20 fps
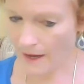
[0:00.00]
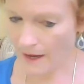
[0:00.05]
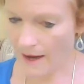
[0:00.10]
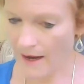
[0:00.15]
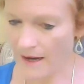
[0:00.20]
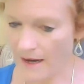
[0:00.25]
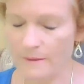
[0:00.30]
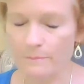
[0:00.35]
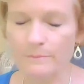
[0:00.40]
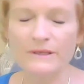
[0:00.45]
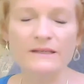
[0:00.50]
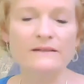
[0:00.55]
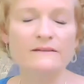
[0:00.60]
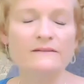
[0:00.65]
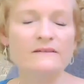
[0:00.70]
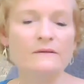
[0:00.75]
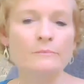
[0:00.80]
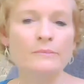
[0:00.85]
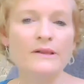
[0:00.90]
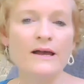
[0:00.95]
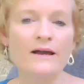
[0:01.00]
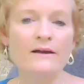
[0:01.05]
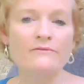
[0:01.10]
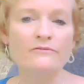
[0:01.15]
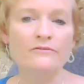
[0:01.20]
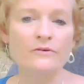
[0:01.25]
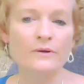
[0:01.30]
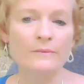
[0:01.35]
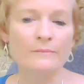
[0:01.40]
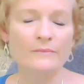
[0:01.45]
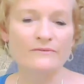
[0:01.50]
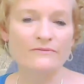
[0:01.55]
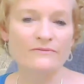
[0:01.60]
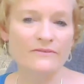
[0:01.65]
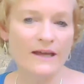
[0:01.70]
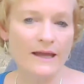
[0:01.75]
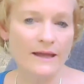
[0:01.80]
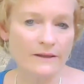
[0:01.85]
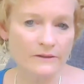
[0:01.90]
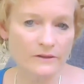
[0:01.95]
AP is a platform of
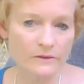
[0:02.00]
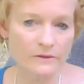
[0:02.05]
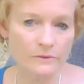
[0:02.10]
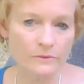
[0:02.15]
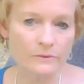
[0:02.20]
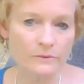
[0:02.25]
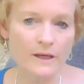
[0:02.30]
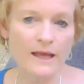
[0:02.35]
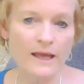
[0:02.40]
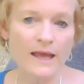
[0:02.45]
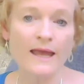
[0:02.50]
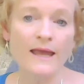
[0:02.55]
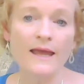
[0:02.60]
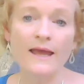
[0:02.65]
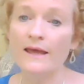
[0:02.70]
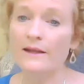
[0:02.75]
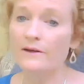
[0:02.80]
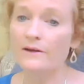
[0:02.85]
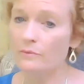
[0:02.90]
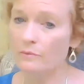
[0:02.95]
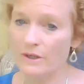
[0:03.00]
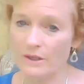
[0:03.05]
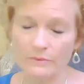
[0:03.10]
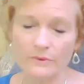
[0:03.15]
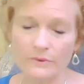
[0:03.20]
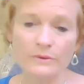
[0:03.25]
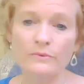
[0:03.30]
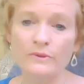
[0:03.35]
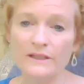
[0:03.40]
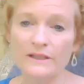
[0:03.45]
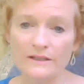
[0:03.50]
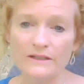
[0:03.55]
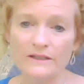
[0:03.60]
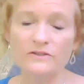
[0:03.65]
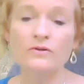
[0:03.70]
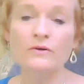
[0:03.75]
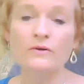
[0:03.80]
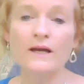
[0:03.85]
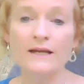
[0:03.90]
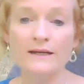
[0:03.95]
value, and what we're really
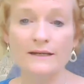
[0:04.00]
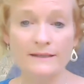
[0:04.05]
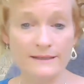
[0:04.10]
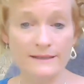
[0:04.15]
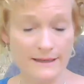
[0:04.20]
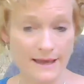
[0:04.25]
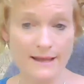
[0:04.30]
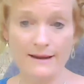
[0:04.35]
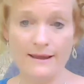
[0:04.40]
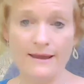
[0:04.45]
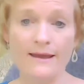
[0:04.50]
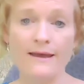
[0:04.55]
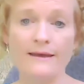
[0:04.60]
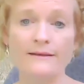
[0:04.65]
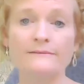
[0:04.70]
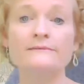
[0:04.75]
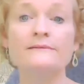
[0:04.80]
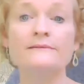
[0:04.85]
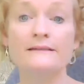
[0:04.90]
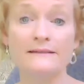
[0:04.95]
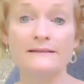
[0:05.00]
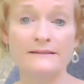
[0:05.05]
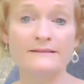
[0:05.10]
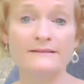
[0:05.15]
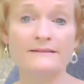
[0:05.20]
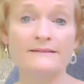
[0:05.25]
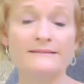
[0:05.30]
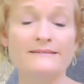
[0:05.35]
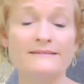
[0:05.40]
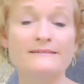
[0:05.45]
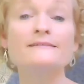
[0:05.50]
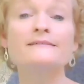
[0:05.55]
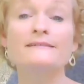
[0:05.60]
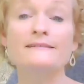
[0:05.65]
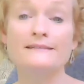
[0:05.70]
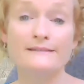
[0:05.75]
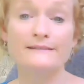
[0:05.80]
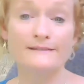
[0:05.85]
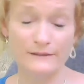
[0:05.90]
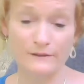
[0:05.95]
trying to get at is
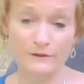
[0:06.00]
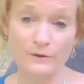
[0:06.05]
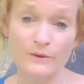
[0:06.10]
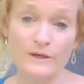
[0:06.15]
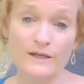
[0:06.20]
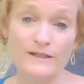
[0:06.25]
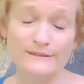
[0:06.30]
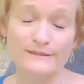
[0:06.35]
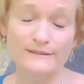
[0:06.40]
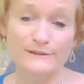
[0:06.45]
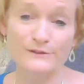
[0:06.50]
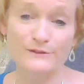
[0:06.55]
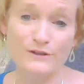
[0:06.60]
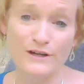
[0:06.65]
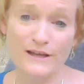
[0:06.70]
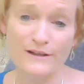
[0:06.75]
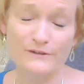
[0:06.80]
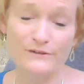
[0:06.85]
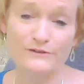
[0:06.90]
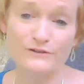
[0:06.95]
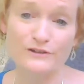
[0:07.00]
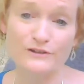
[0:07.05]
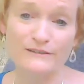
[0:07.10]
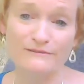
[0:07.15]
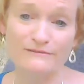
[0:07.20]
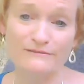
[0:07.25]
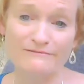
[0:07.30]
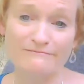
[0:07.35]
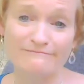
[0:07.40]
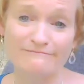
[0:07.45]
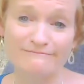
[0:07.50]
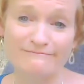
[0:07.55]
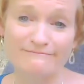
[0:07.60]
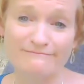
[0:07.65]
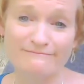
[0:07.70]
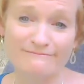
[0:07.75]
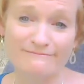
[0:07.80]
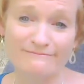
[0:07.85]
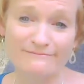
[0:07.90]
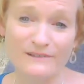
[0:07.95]
decent grades in challenging
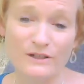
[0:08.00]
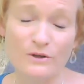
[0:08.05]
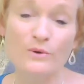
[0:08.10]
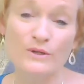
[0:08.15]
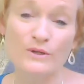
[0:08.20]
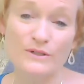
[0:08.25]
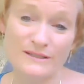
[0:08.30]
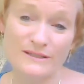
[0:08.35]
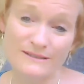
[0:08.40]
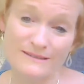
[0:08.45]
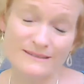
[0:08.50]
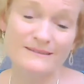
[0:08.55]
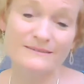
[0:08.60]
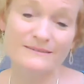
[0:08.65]
courses.